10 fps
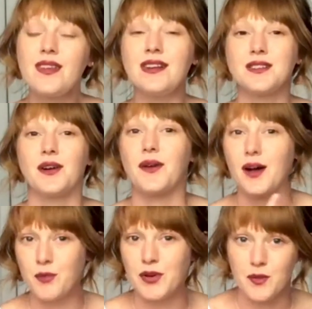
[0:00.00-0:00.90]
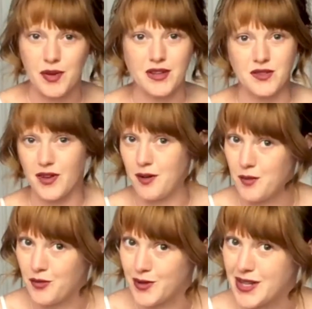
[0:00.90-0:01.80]
So I'll put the picture for Home
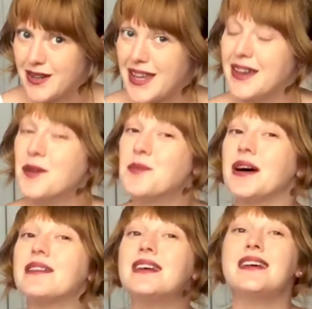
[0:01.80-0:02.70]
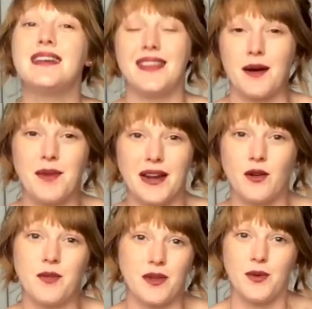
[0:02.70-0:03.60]
Before Dark here, but that might
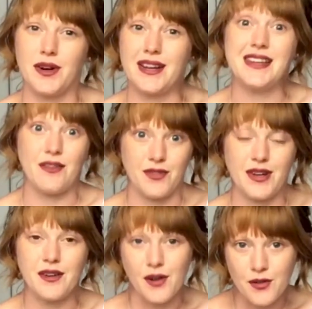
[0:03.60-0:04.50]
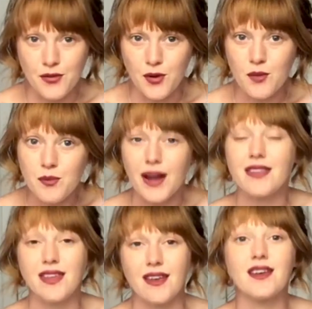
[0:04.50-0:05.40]
not be the one I definitely go for. But I
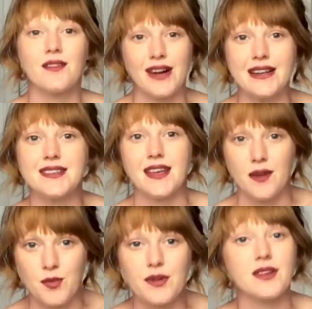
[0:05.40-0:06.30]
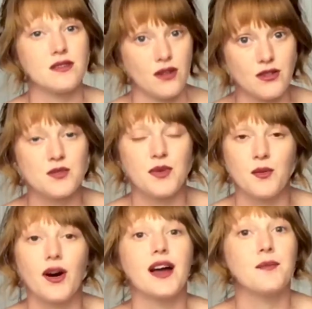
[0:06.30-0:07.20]
think a Riley Sager book is going to be
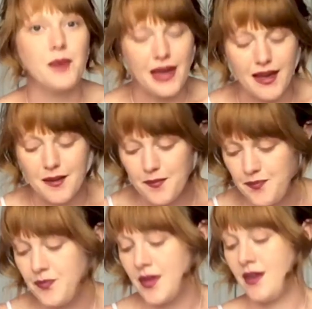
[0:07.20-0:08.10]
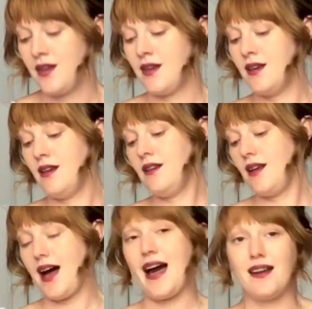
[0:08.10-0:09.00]
what I pick.
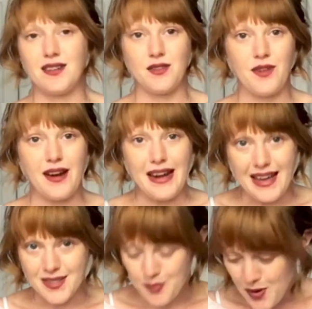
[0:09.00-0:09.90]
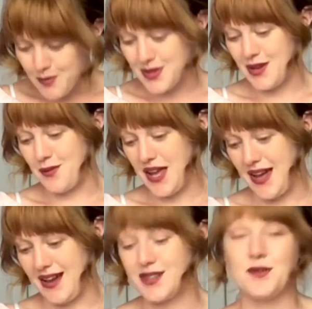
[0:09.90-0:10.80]
And the very last prompt that we
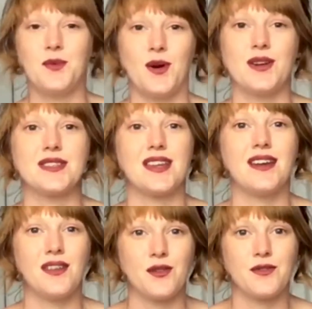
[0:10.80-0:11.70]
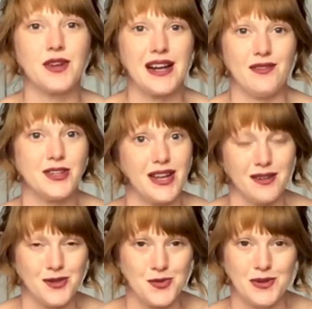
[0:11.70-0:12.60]
had was another of the Clever
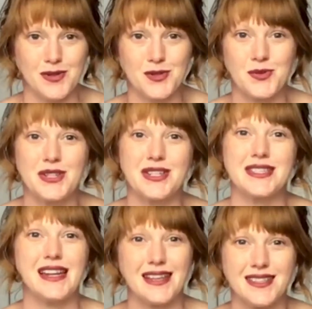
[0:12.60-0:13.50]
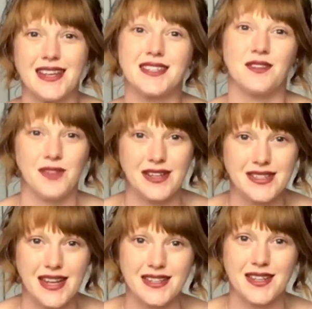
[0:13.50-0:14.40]
Challenge ones, which is the last letter,
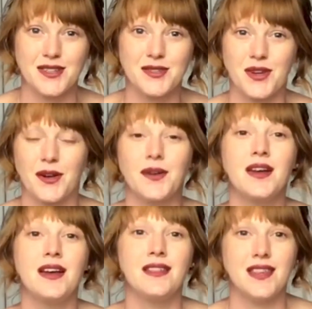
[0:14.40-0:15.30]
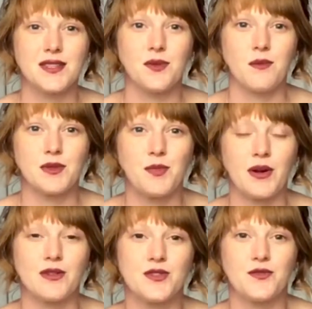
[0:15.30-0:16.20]
first letter. So this one was
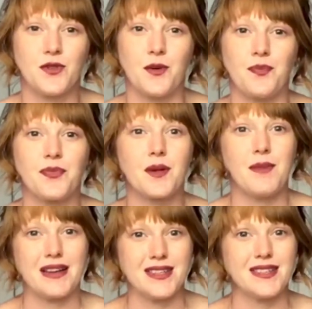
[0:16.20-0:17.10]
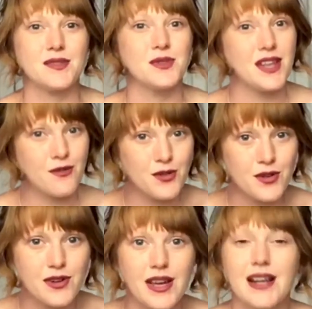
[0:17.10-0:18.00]
poached from Maddie's
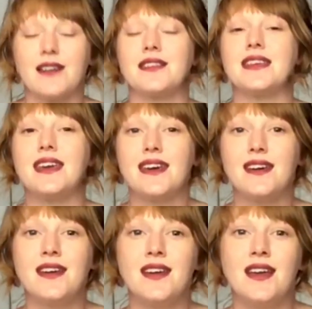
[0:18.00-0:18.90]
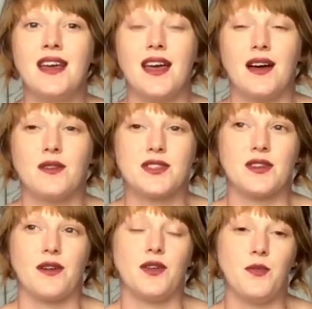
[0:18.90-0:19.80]
Whateverathon earlier in the year.
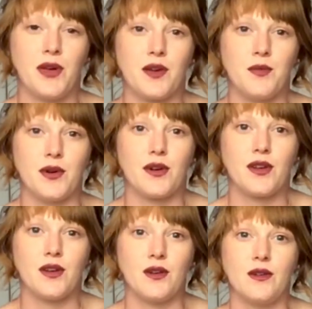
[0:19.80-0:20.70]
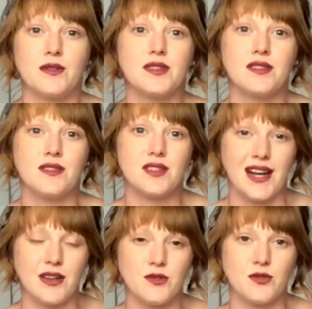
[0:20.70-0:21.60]
So you pick a book whose
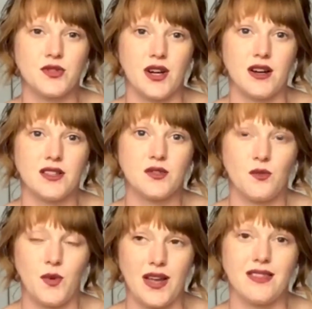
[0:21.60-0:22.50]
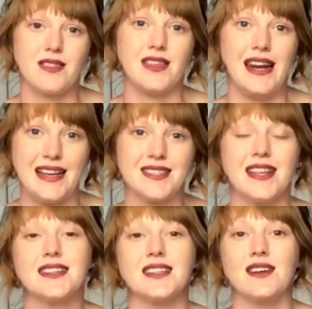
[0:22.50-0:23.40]
title starts with the last
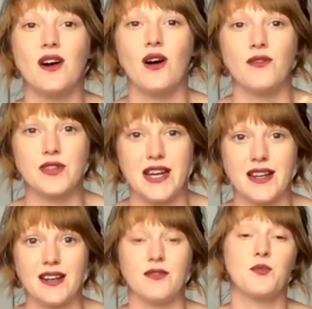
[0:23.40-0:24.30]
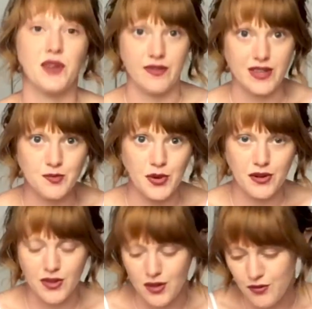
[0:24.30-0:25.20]
letter of the title of the previous book
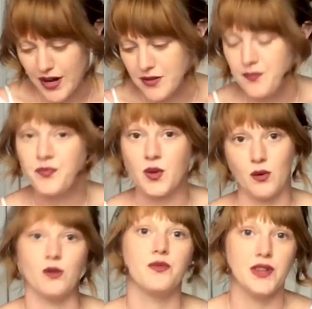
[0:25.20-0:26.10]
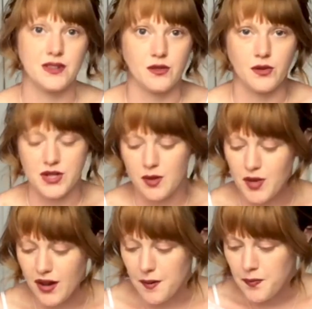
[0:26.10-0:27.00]
that you've read, or that's on your
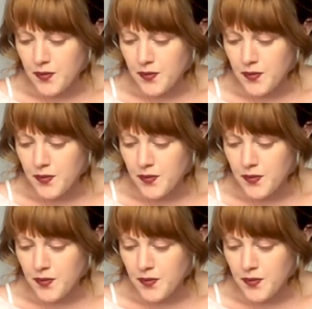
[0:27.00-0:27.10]
TBR.